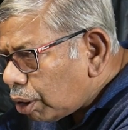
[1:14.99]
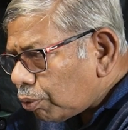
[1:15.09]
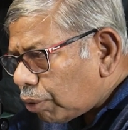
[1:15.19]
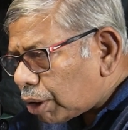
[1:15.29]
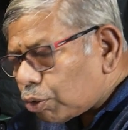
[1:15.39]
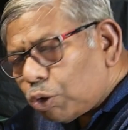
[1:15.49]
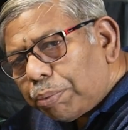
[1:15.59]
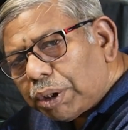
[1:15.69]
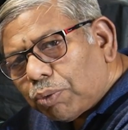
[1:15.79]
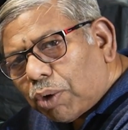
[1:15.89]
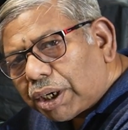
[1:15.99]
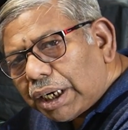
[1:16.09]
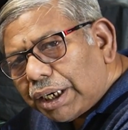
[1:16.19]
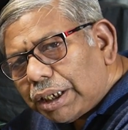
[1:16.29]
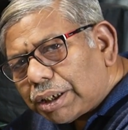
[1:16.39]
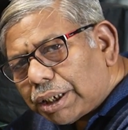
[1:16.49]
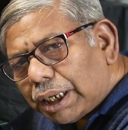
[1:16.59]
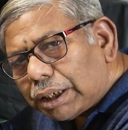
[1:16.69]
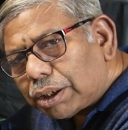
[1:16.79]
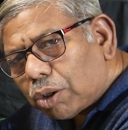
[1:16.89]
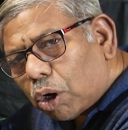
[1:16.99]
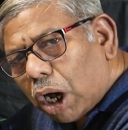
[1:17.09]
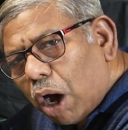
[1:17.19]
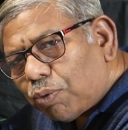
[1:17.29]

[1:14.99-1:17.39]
What could be the working distance or how